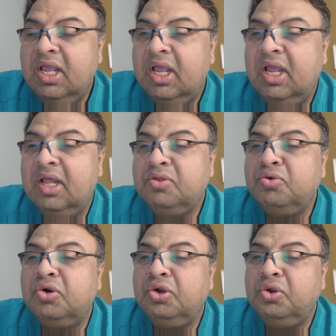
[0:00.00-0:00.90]

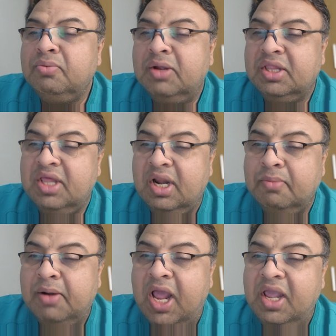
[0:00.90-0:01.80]
pseudotumor
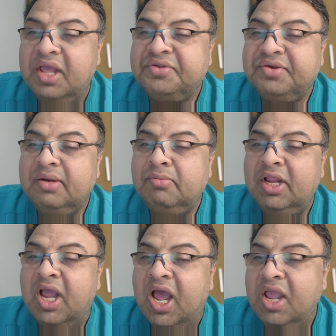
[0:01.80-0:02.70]
cerebri,
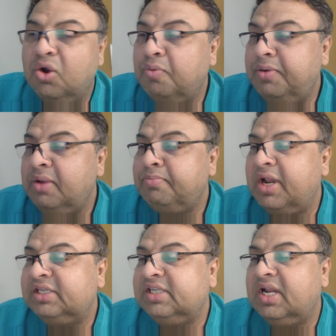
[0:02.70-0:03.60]
extremely high opening
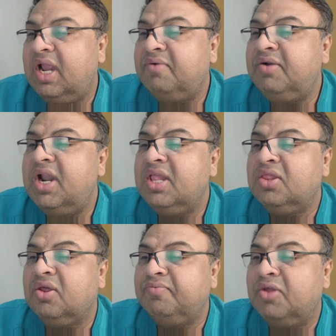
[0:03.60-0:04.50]
pressure,
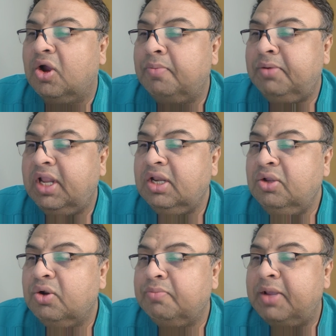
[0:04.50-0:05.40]
evidence of the optic
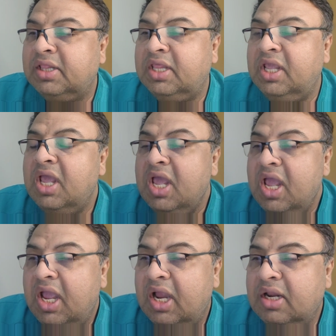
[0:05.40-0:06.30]
neuropathy,
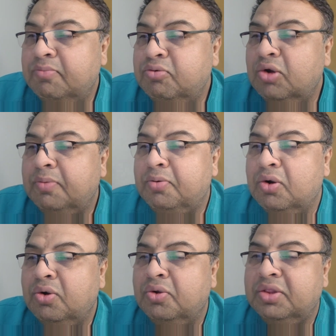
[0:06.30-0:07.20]
and a poor
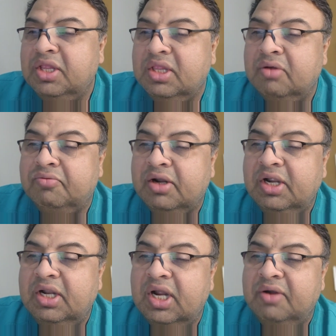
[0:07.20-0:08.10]
prognosis if
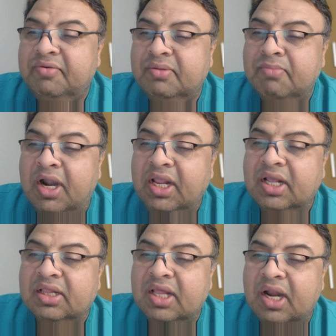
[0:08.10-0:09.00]
treated with
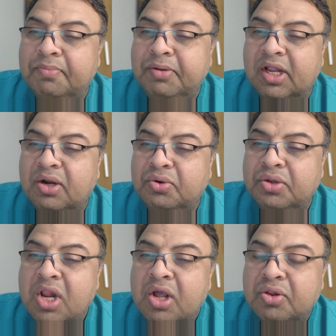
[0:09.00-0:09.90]
medical therapy
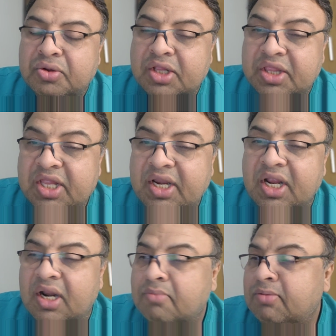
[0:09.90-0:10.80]
alone. So the
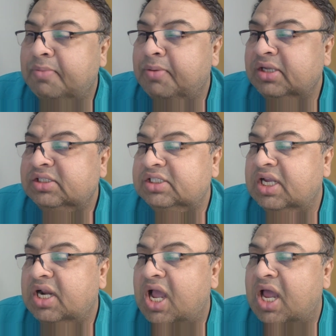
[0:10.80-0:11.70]
serial lumbar
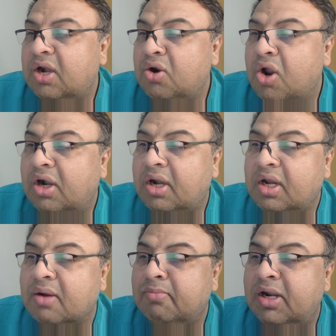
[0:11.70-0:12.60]
puncture are not
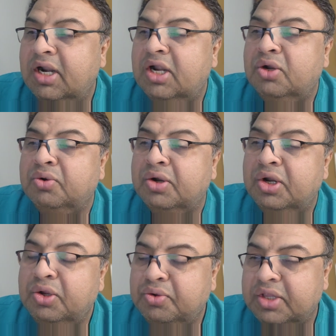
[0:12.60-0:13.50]
recommended to
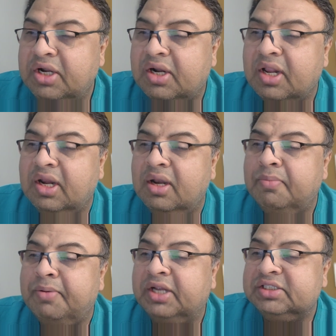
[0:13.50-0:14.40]
reduce
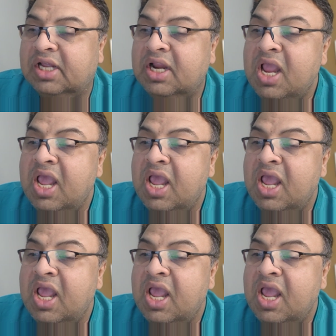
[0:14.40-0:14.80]
intracranial pressure